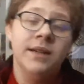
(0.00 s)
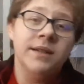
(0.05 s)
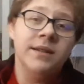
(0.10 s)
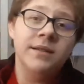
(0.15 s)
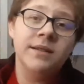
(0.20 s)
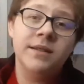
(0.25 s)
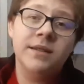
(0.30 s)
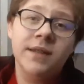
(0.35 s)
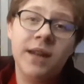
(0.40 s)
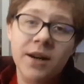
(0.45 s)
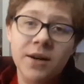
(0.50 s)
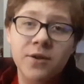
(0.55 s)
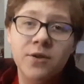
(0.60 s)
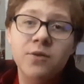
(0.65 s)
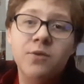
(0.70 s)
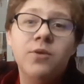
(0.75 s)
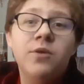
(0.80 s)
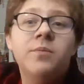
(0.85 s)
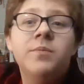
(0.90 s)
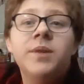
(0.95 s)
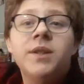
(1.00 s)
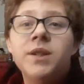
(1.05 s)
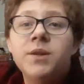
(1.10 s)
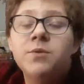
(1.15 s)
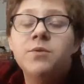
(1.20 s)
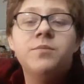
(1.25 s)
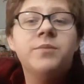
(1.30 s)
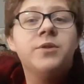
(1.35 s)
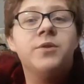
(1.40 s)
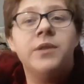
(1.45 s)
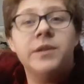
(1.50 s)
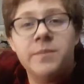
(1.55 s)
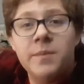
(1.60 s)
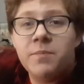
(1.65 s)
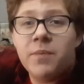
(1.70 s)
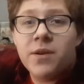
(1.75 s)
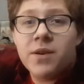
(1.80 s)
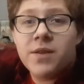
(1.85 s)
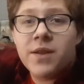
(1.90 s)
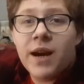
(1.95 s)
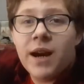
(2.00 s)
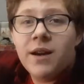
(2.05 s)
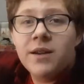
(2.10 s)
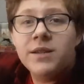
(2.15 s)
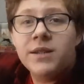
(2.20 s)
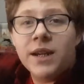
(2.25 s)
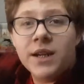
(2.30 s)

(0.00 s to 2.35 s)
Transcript: It's not a new room. This room has always been part of the house.